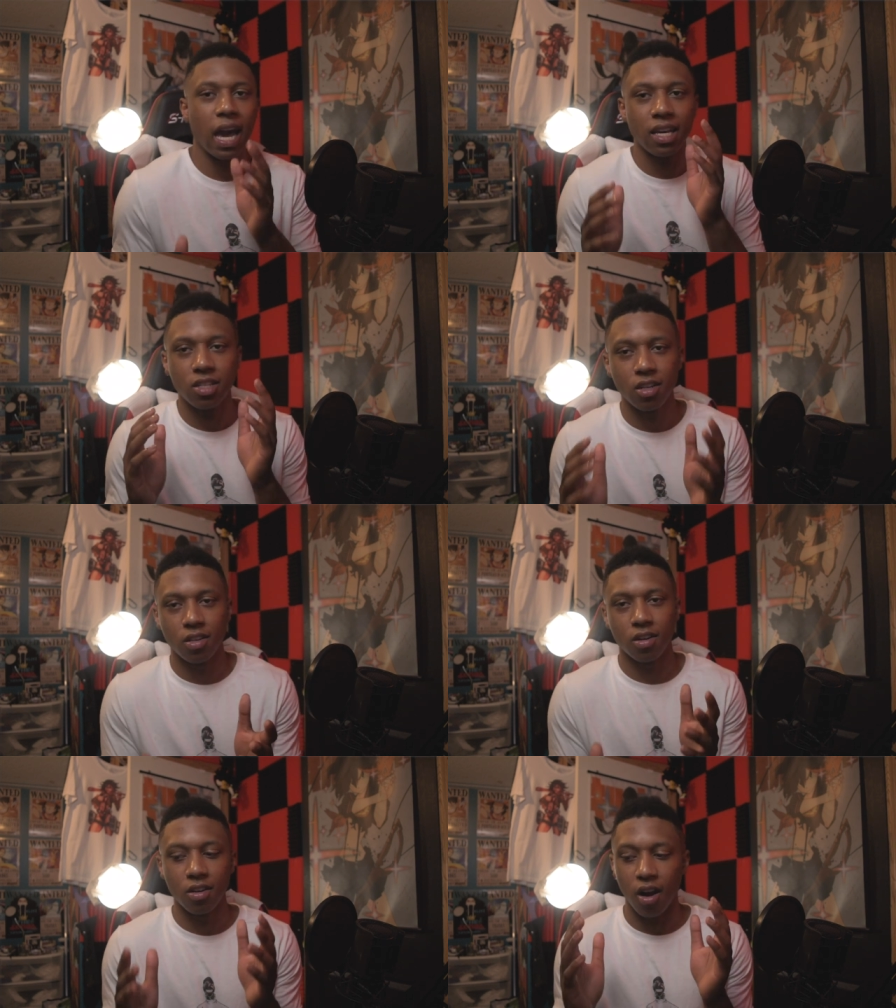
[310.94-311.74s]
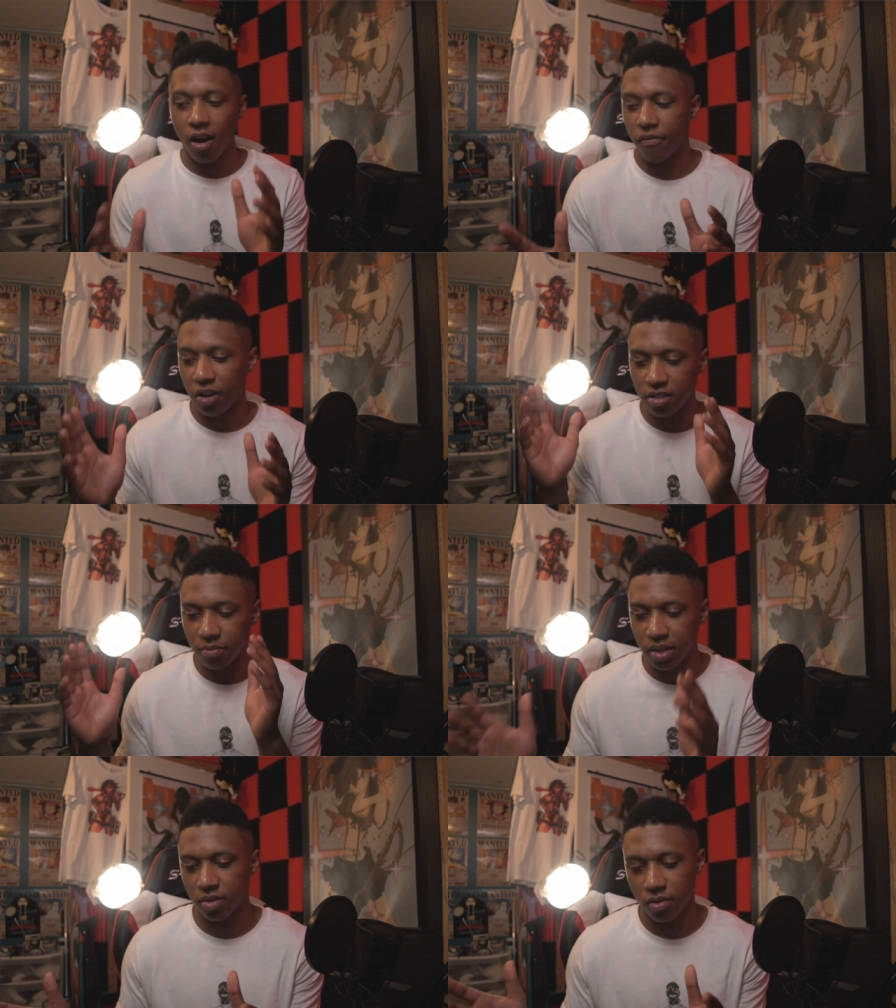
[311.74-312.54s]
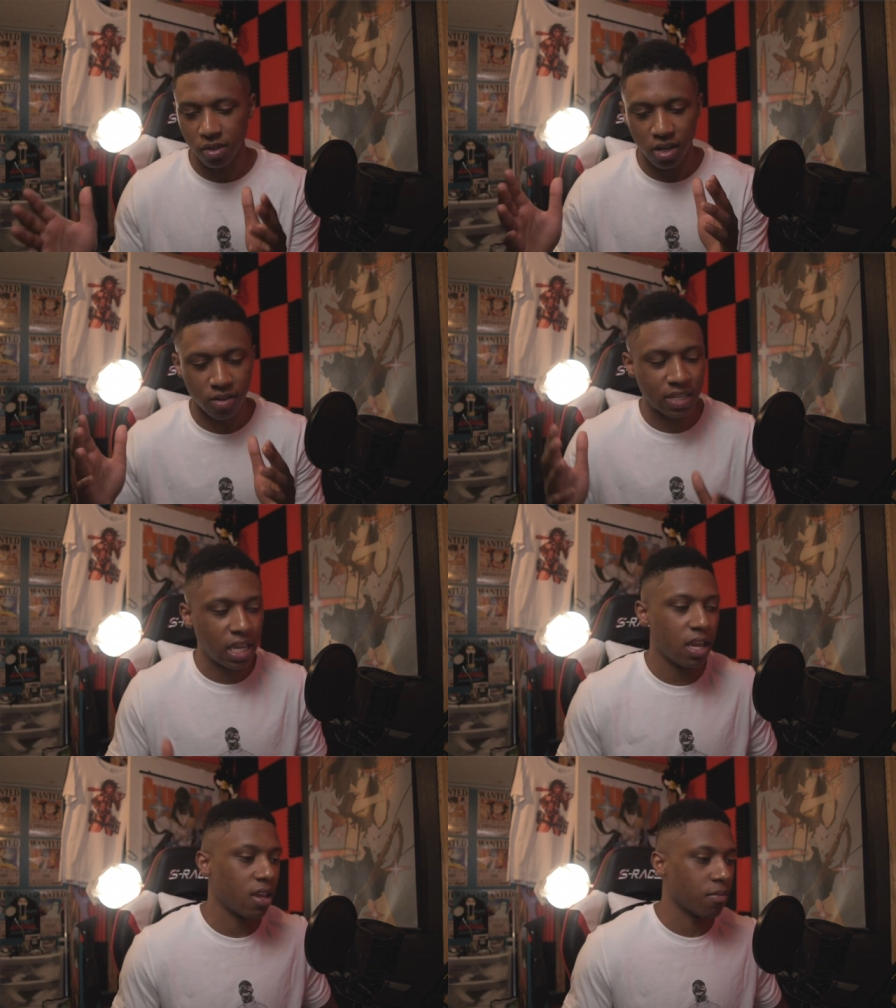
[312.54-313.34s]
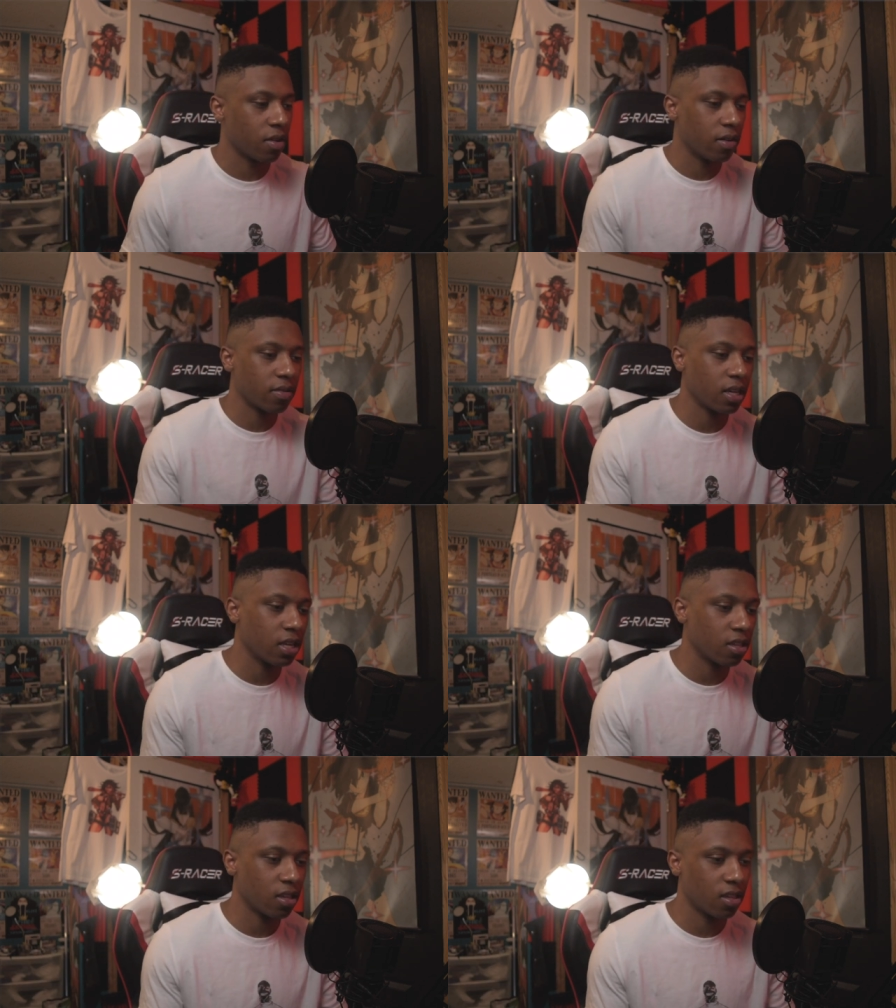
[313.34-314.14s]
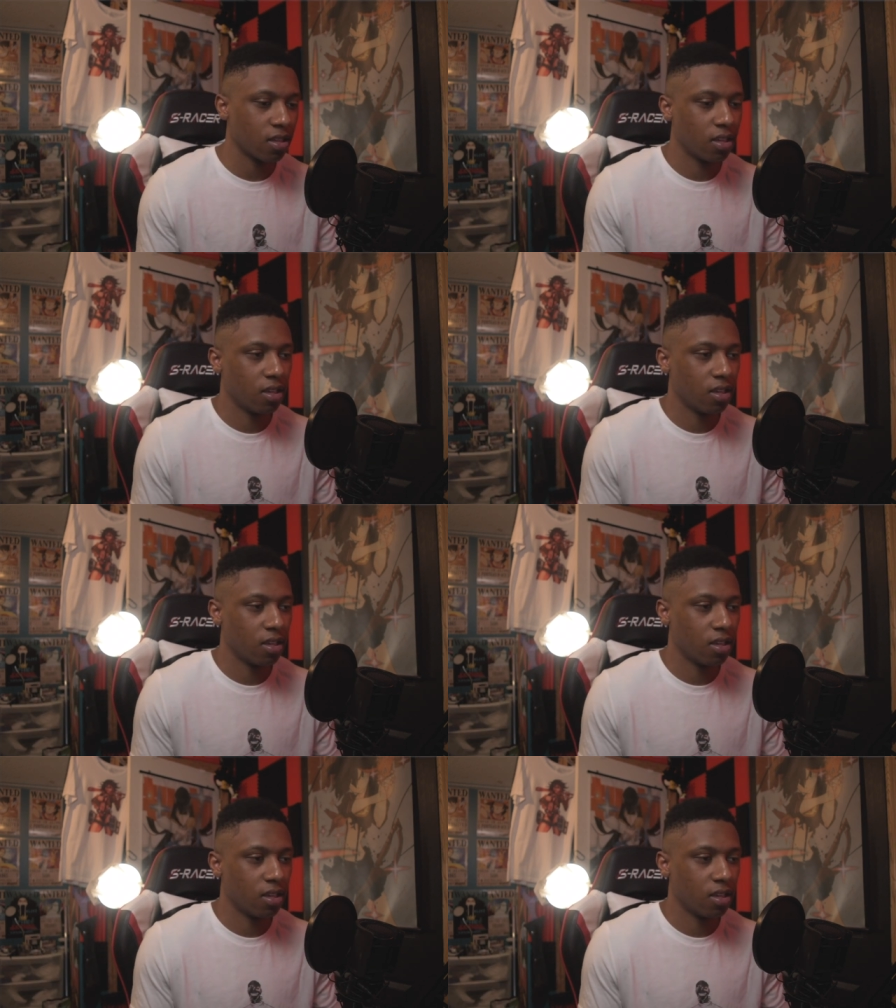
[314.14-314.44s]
has to learn all fundamentals of the game. You know what I'm saying? That's just...